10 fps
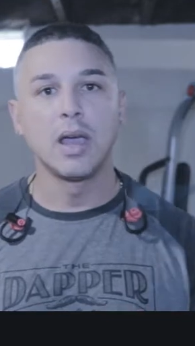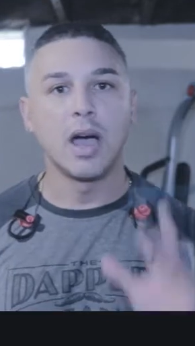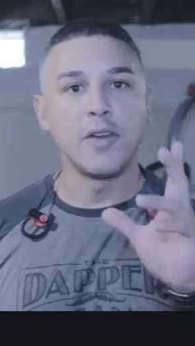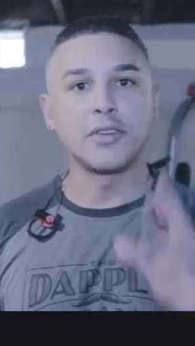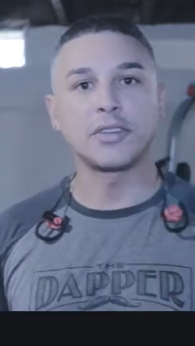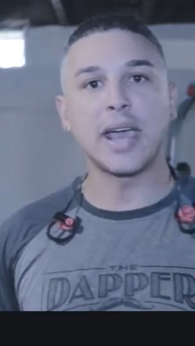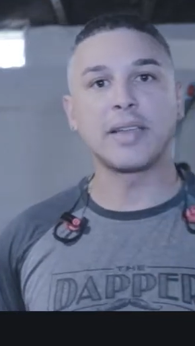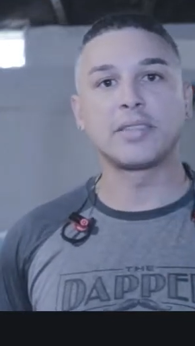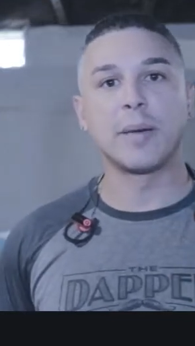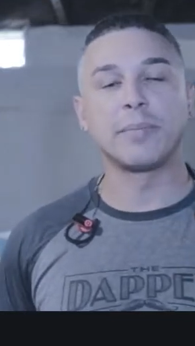
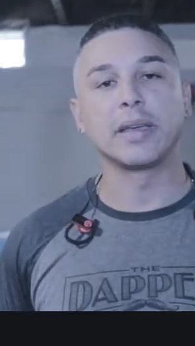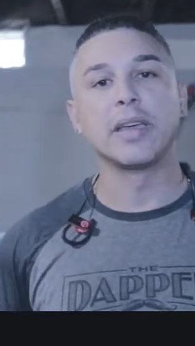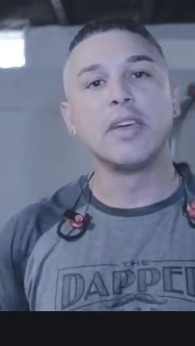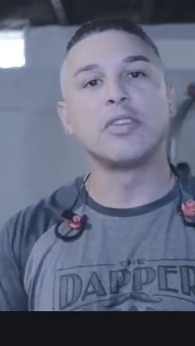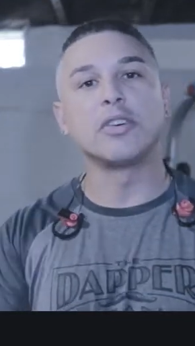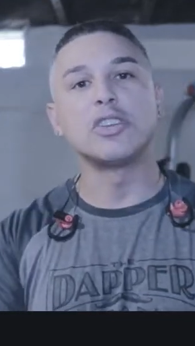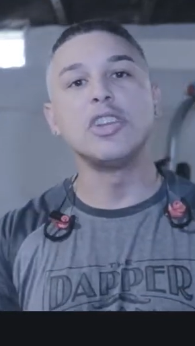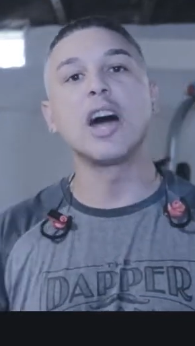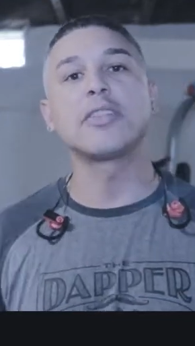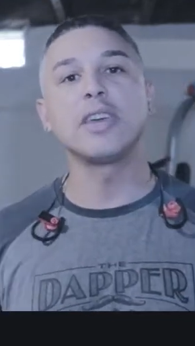Understand something. There is
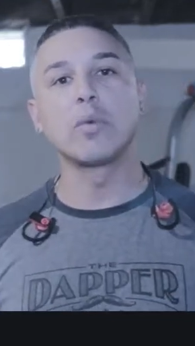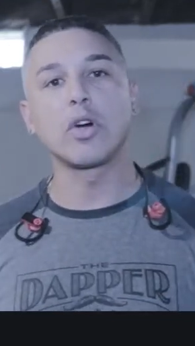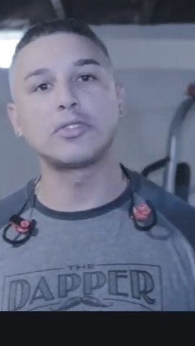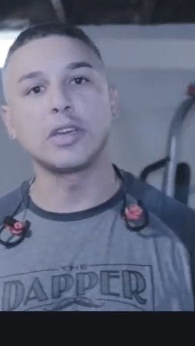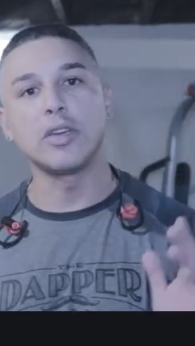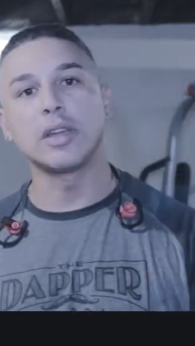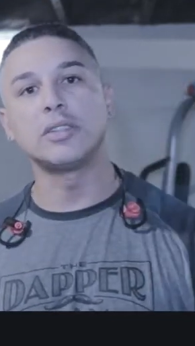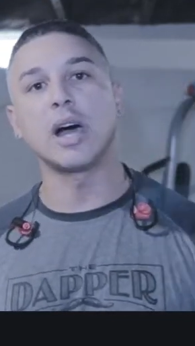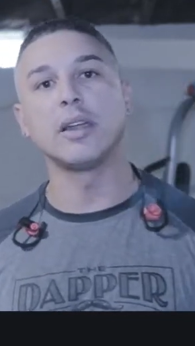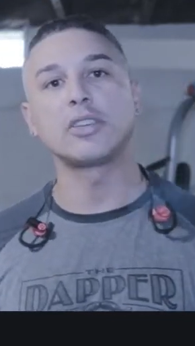nothing worse that you can
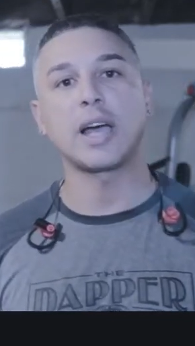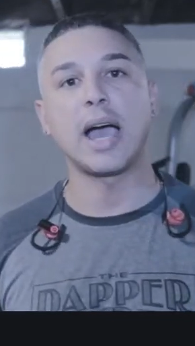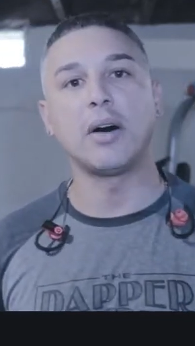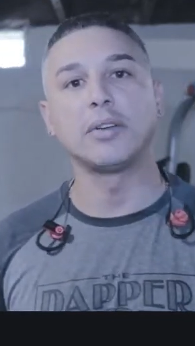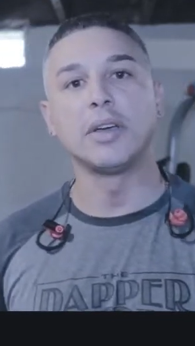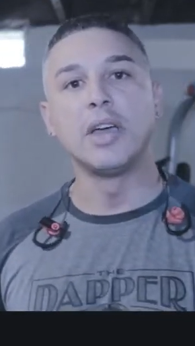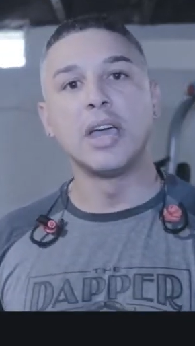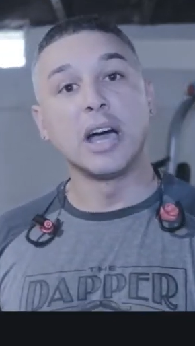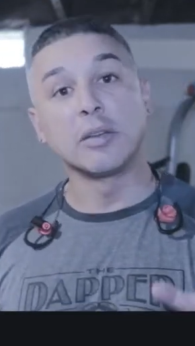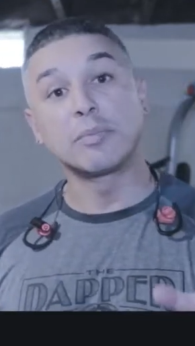tell a child,
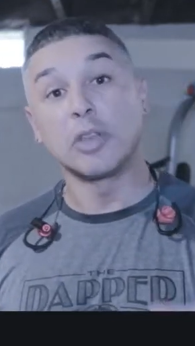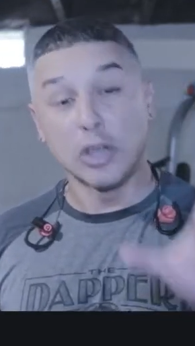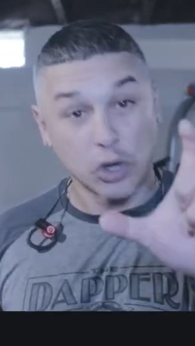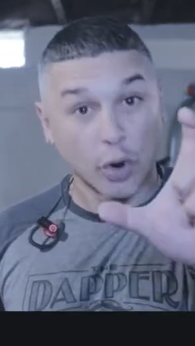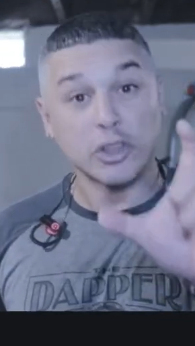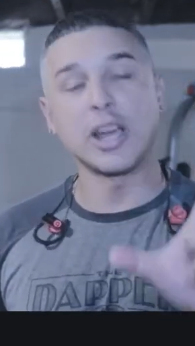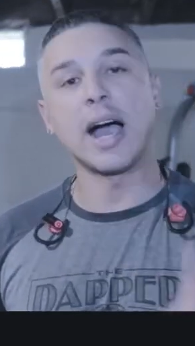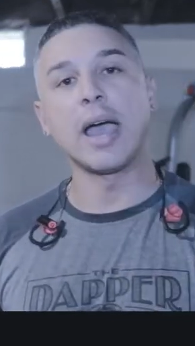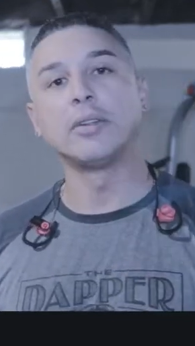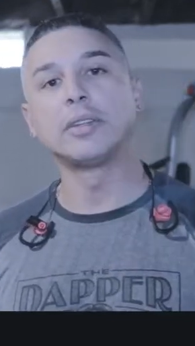your
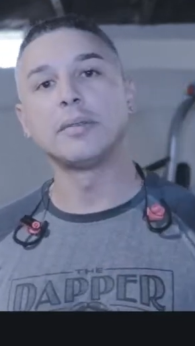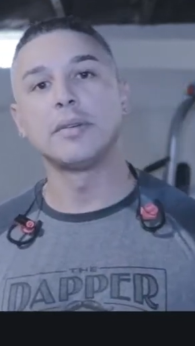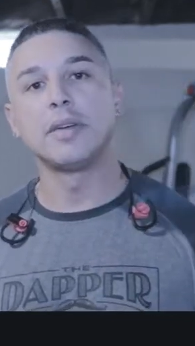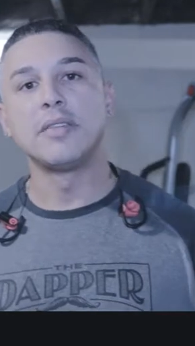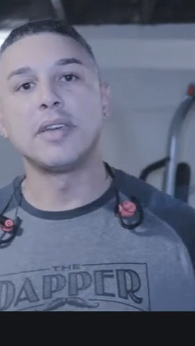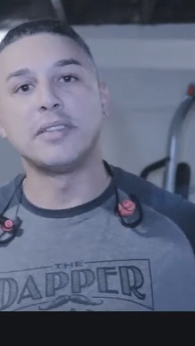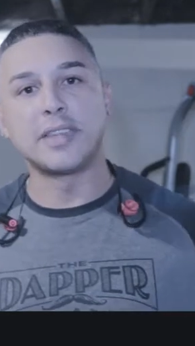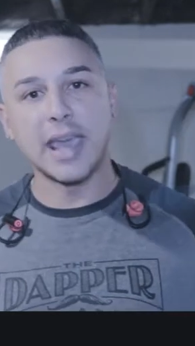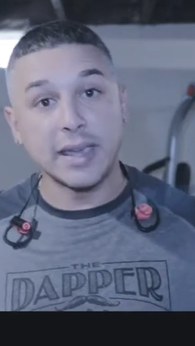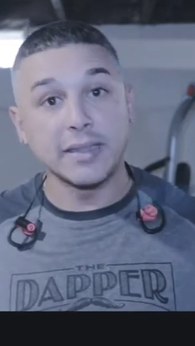child, than
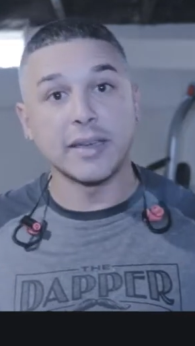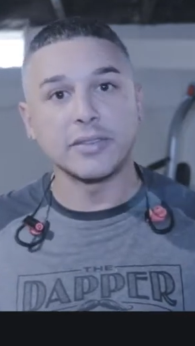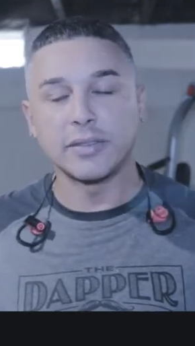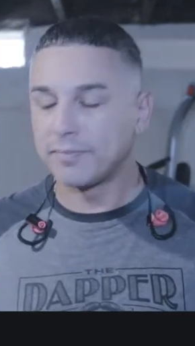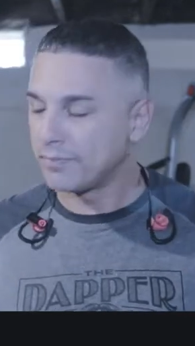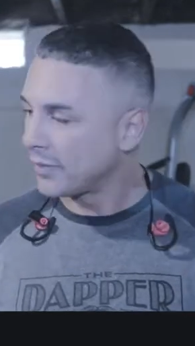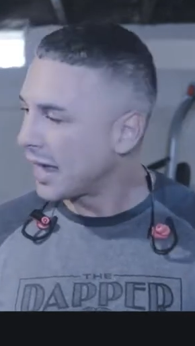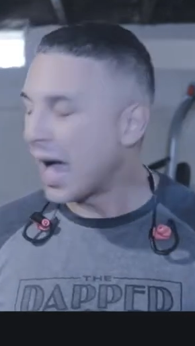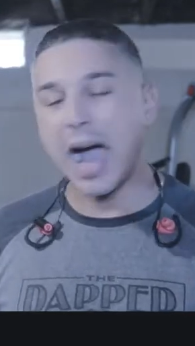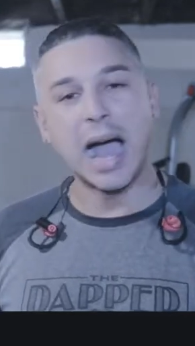saying this.
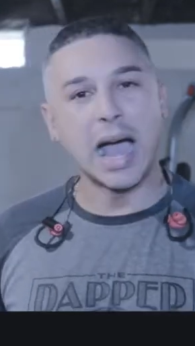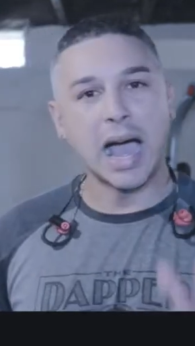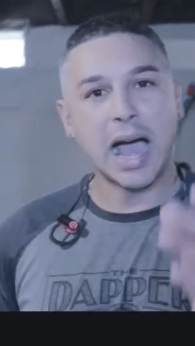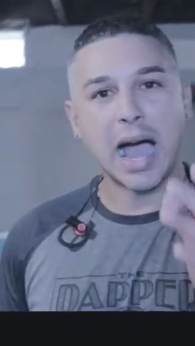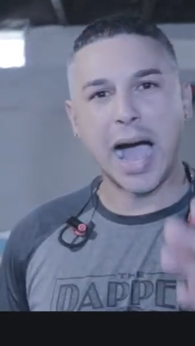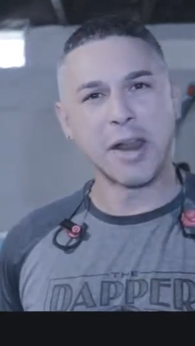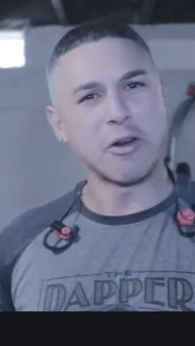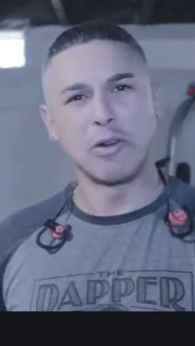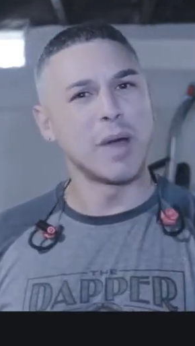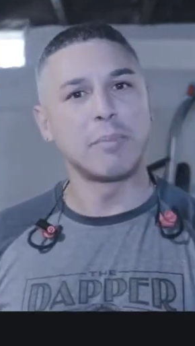I
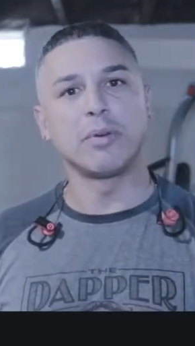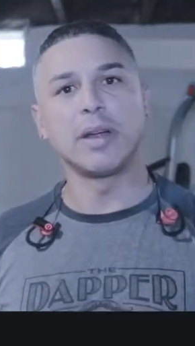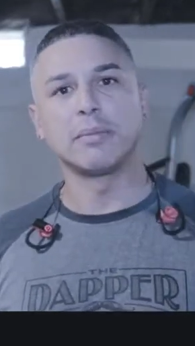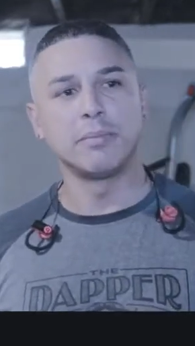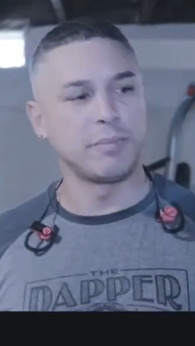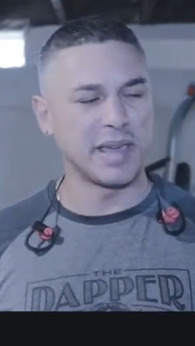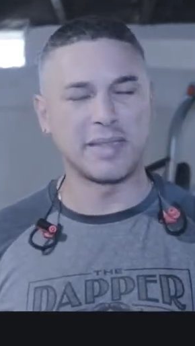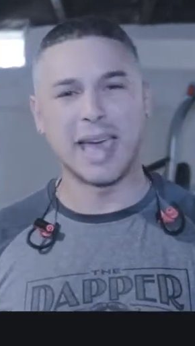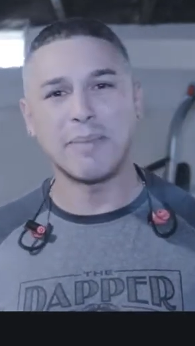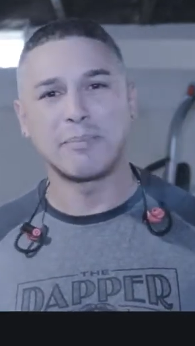don't remember it being
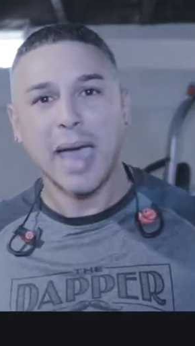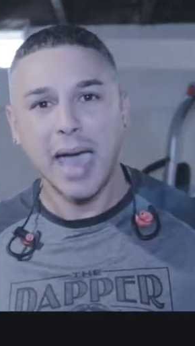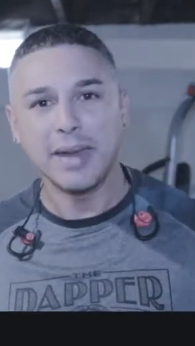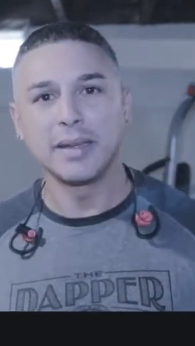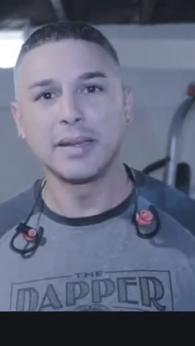that bad.